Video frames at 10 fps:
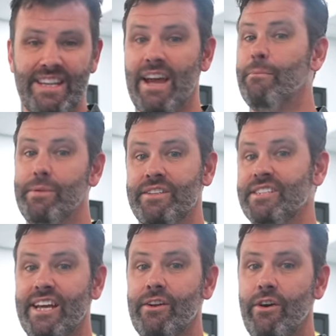That would be the
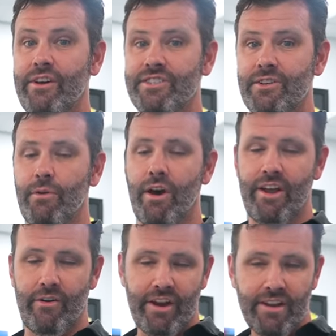saddle height's too high,
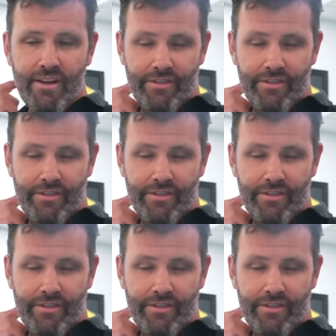all right?